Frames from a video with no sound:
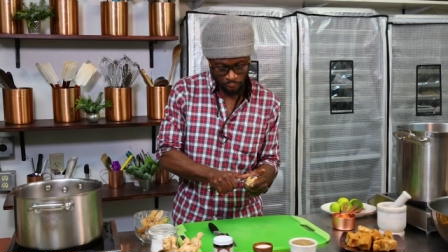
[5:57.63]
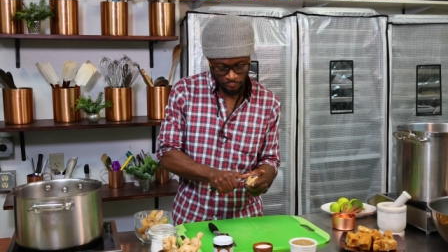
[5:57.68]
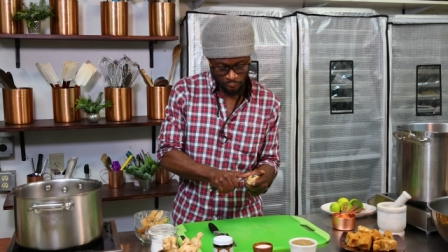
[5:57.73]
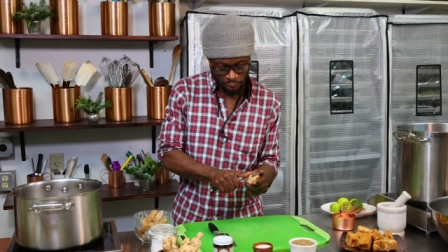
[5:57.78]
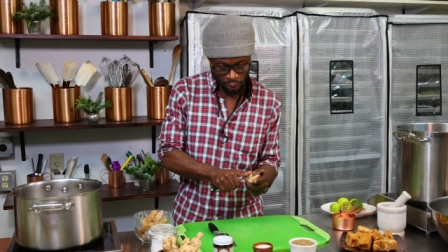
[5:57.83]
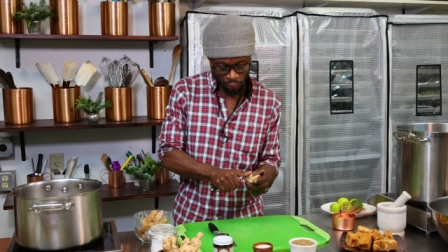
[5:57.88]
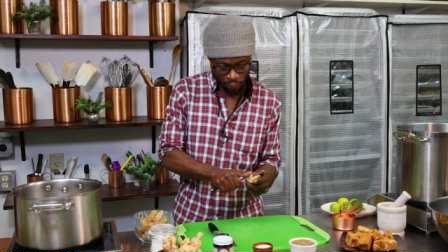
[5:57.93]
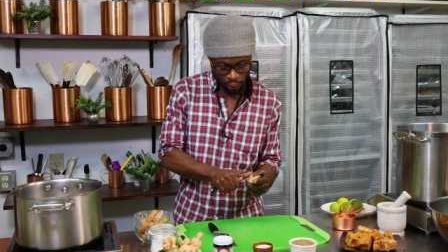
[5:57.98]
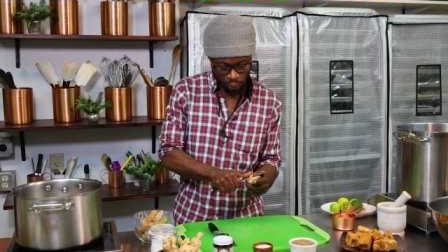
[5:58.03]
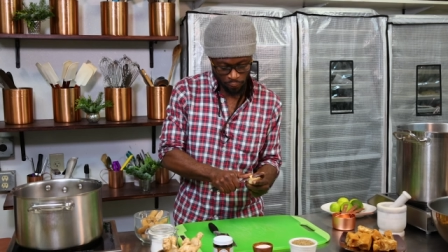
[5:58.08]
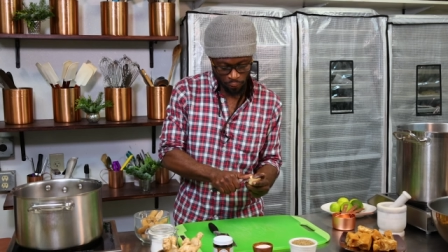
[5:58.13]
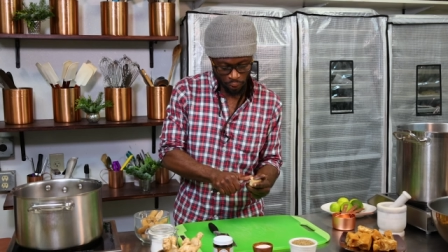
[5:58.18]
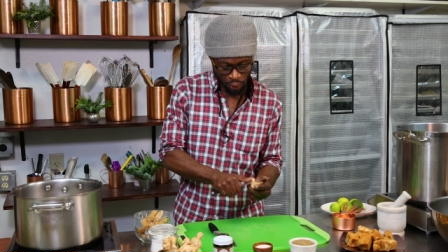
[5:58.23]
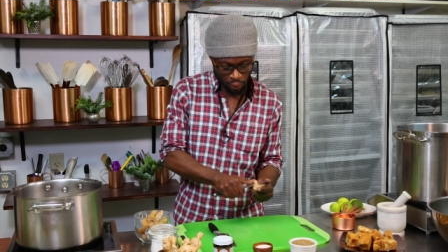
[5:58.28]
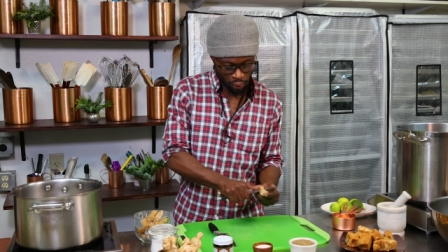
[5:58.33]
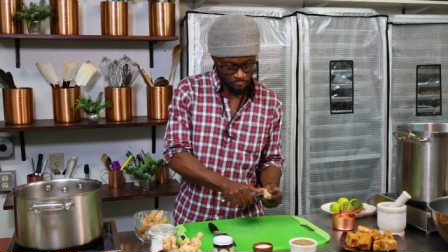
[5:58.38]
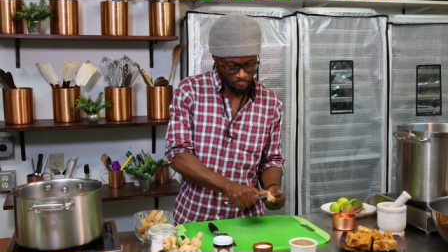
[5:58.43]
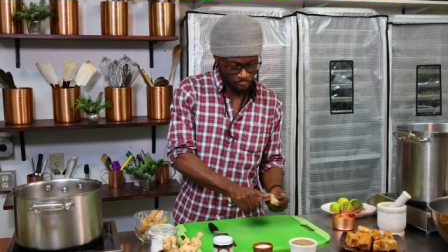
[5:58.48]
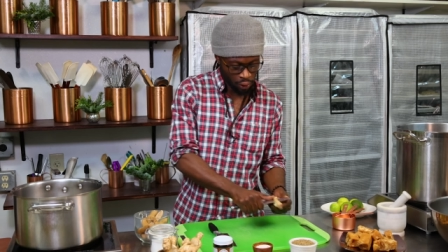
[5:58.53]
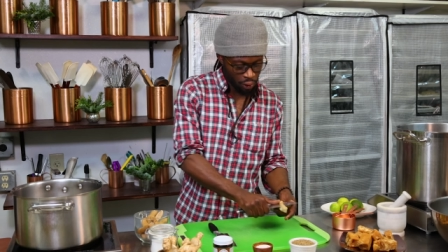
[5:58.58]
and get rid of
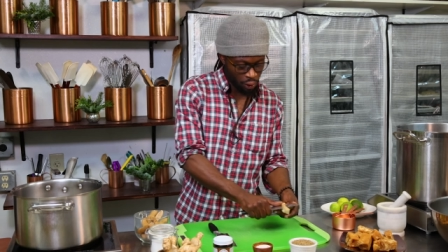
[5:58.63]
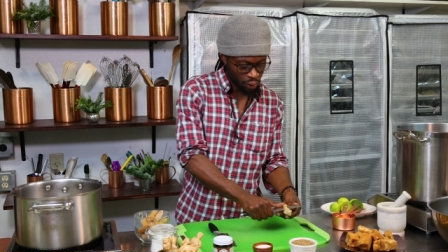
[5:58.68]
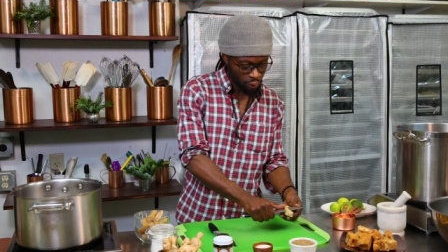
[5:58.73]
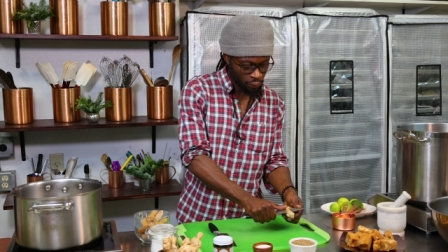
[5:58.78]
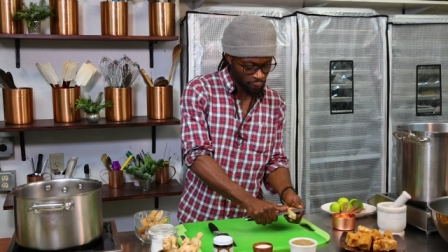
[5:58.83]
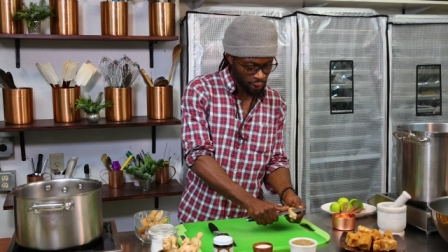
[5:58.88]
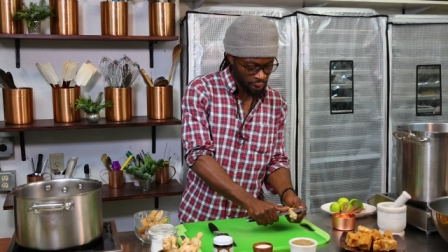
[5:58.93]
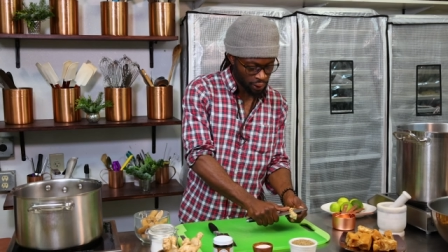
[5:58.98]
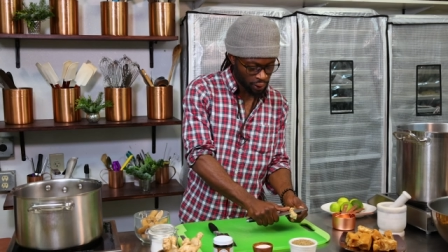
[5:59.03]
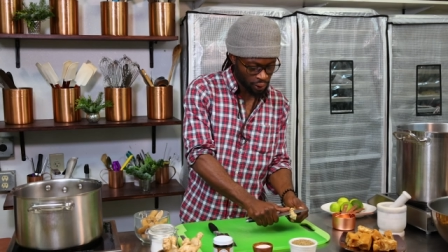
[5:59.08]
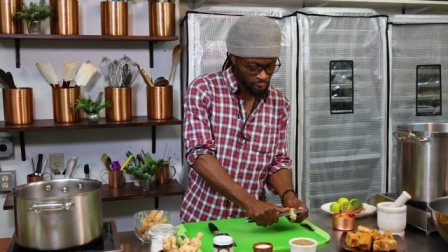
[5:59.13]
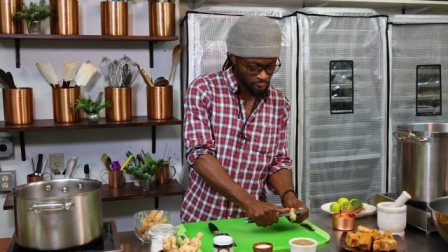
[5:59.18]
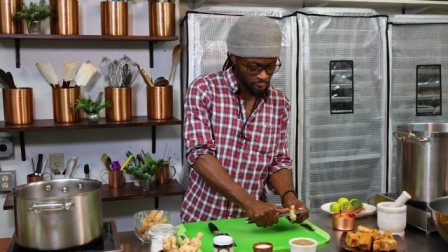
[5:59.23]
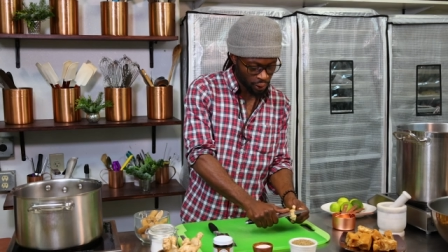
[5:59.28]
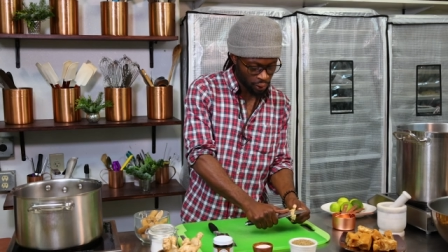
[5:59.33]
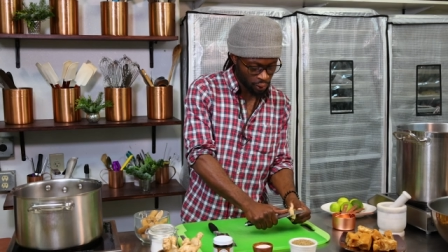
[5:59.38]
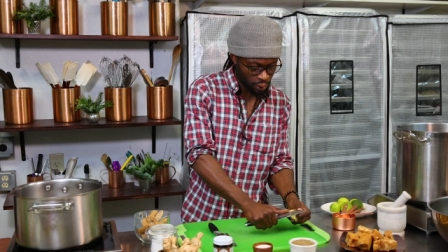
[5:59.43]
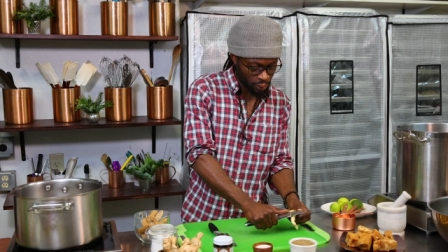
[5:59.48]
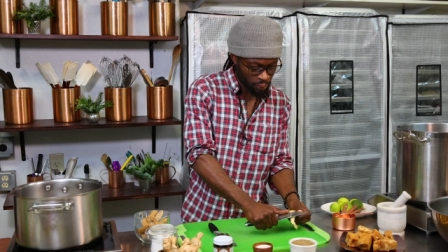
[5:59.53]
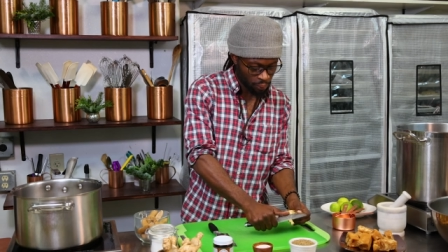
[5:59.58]
all of that
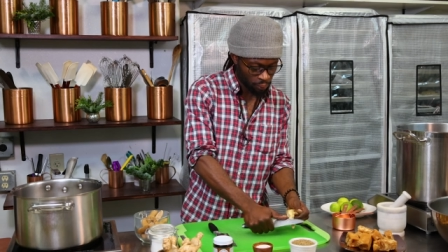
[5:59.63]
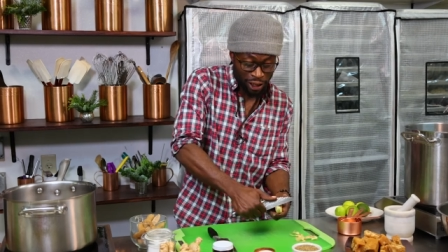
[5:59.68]
skin.